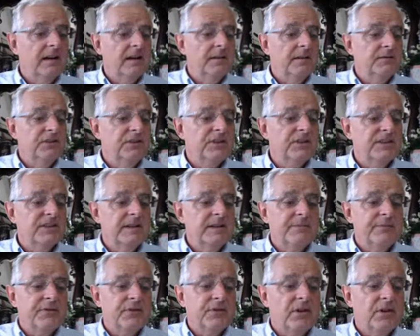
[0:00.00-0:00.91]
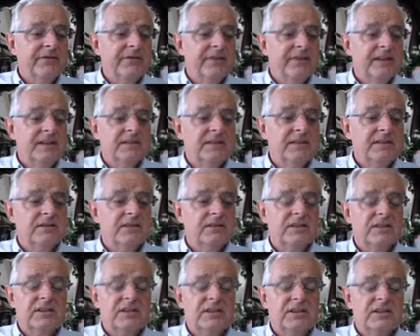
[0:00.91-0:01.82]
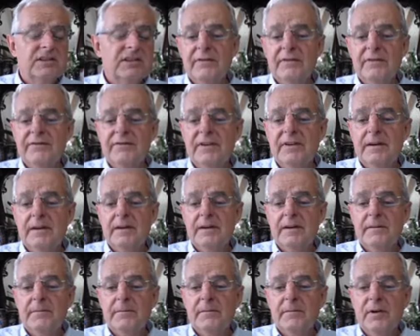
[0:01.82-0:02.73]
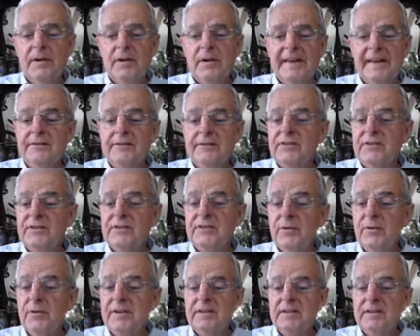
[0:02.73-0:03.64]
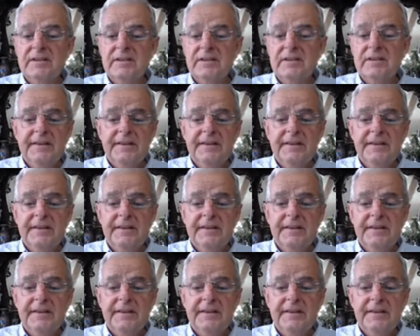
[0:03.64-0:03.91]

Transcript: Just in profit, just above my entry point.